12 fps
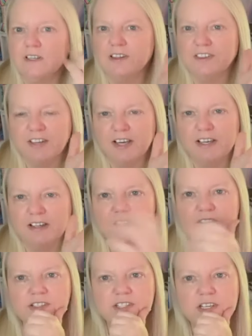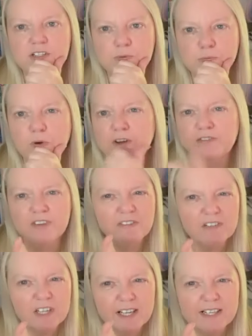thing that says, what if they're
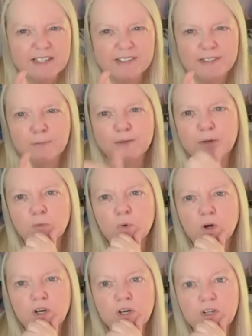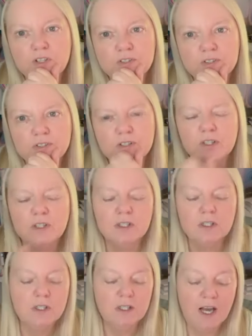related to something worse?
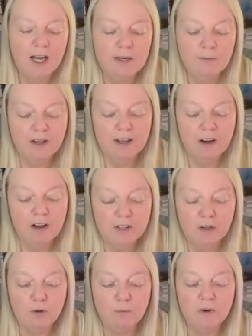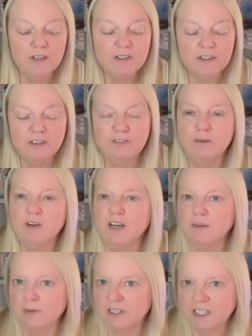Anyway, I got one and I thought,
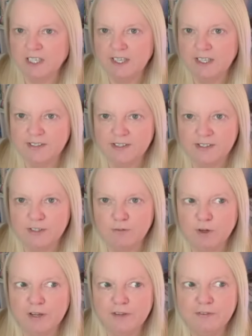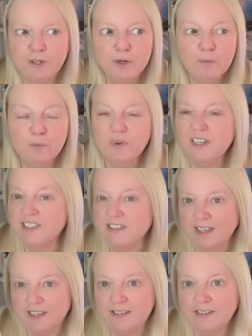oh, but the kit doesn't arrive. Well, it
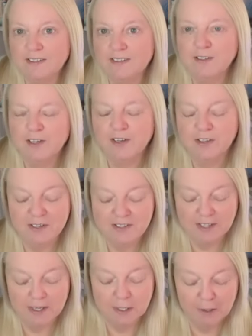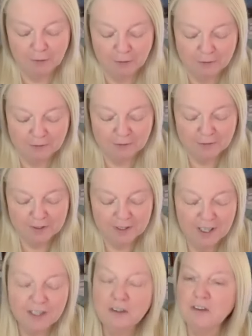did, and I sent it off,
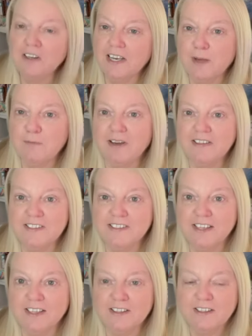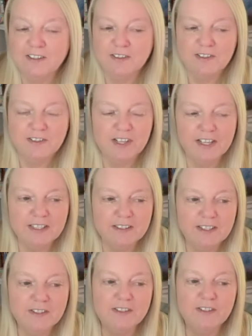and I got the letter back today saying
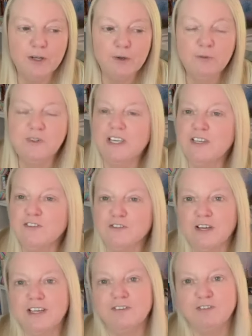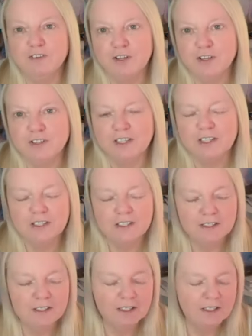there's no need for any further
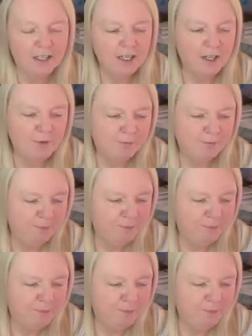um,